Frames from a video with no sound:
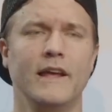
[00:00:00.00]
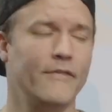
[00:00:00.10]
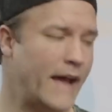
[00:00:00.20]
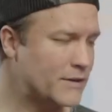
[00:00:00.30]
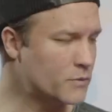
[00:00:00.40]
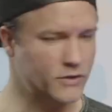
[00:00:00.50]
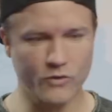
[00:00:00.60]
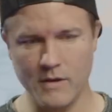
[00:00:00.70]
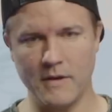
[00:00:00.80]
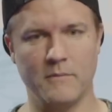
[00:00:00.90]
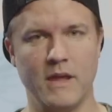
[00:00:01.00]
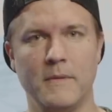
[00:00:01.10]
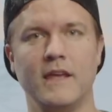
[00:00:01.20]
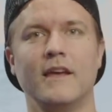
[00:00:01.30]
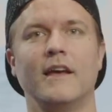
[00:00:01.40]
That's where Screaming
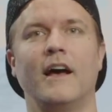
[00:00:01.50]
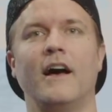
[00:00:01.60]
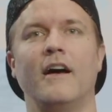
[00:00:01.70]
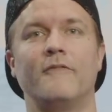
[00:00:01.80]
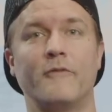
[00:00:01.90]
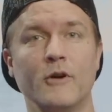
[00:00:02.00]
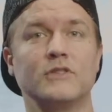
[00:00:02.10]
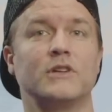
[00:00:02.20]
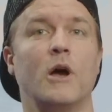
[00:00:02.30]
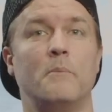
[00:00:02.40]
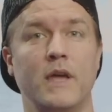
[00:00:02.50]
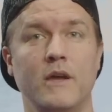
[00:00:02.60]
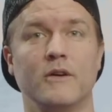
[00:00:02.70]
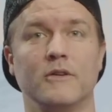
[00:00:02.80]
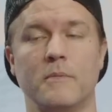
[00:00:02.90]
Mimi uh, first
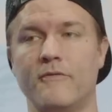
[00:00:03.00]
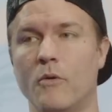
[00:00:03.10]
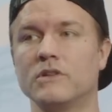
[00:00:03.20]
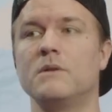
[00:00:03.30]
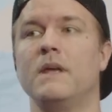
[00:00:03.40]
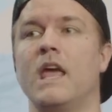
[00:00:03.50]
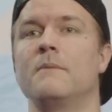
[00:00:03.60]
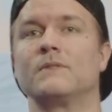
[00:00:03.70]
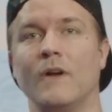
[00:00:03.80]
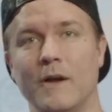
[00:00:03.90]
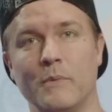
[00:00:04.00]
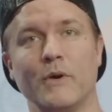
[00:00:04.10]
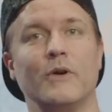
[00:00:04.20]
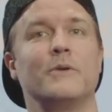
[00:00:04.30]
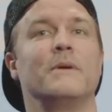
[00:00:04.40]
appeared before she became
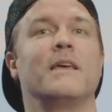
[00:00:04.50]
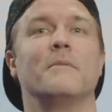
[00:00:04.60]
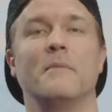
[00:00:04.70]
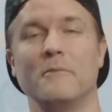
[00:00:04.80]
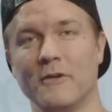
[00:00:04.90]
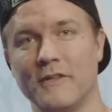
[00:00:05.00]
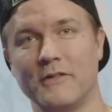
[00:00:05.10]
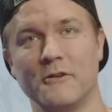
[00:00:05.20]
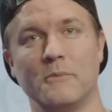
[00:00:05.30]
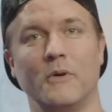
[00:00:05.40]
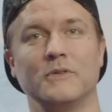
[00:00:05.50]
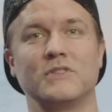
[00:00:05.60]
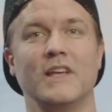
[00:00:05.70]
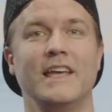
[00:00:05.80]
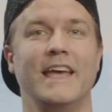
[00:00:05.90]
Songbird and became a member of the Thunderbolts
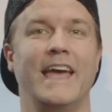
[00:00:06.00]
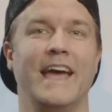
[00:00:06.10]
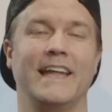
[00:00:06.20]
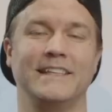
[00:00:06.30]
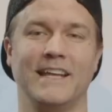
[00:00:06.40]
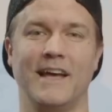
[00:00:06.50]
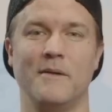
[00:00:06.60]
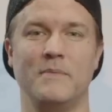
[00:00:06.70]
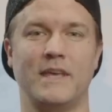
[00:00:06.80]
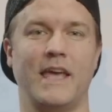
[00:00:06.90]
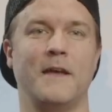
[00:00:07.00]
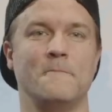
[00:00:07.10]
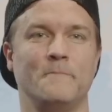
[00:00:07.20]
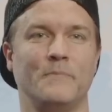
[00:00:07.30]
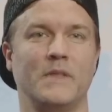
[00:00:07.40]
and uh,
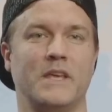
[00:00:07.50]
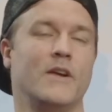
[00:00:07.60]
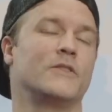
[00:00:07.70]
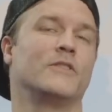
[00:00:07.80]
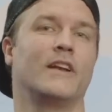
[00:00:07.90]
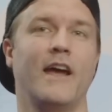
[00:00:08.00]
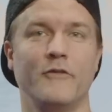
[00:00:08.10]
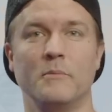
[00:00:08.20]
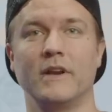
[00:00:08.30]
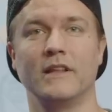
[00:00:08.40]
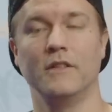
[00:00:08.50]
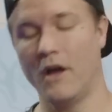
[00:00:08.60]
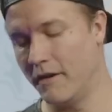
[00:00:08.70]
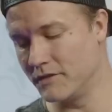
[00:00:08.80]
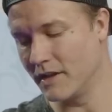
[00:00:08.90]
became the character that everybody
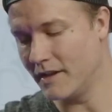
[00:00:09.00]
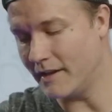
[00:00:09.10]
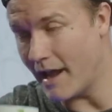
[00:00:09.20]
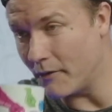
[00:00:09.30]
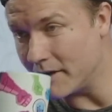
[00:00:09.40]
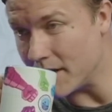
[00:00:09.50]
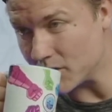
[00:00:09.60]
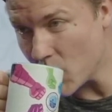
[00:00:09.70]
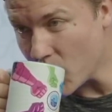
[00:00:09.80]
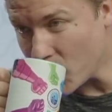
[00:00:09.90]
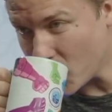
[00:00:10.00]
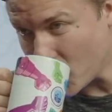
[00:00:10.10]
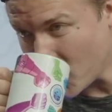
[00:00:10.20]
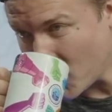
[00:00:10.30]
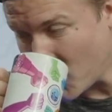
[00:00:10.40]
loves nowadays.
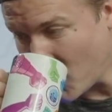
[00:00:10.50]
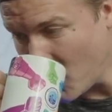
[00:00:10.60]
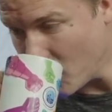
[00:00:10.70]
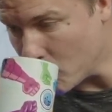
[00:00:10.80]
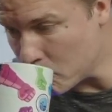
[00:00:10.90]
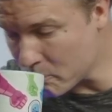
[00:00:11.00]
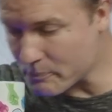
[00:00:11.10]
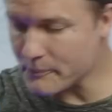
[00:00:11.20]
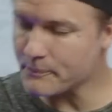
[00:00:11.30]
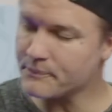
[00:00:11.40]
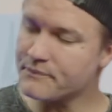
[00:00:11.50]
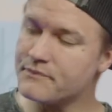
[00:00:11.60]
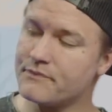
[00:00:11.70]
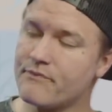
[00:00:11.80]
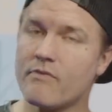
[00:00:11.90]
Mm.
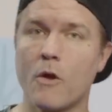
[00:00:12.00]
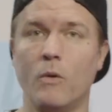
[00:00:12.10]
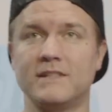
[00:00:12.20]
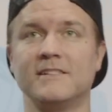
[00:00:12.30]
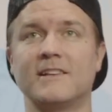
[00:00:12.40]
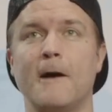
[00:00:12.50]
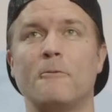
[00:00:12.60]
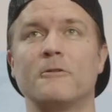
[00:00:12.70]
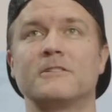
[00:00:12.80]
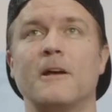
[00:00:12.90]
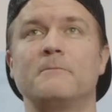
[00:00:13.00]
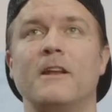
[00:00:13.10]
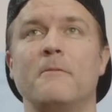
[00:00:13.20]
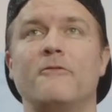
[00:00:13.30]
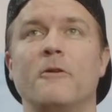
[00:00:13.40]
What's in Scott Porter's cup today
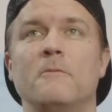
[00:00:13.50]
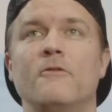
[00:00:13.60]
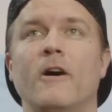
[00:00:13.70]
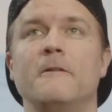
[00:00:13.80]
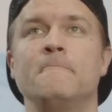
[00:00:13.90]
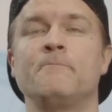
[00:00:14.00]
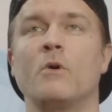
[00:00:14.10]
before we move on?